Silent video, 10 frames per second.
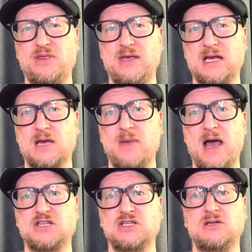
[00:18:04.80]
and
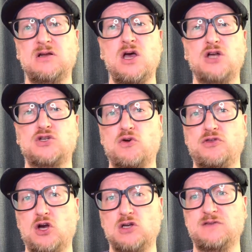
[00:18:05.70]
compassion toward
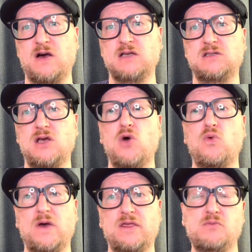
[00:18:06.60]
those of us
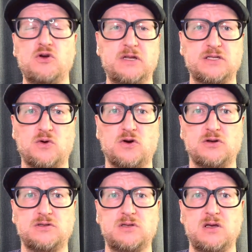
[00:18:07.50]
with mood
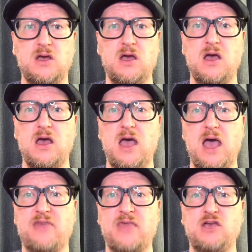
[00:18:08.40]
disorders,
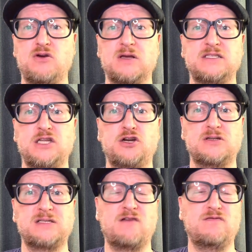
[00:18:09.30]
and that you consider
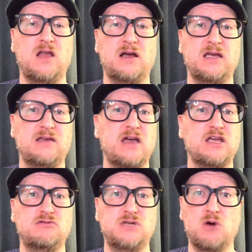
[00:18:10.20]
yourself lucky that
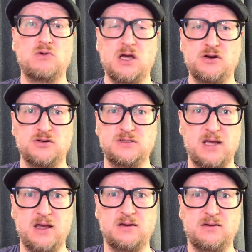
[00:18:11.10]
you don't
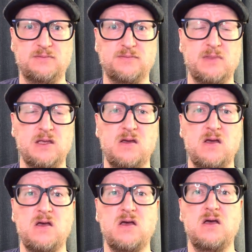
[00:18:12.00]
understand.
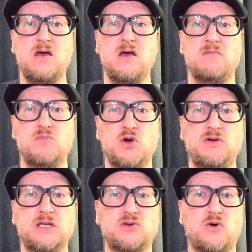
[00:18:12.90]
Mood
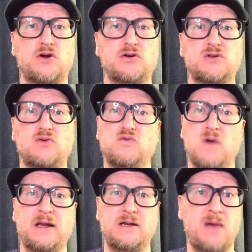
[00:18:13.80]
disorders
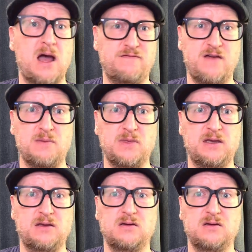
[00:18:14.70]
run in my family.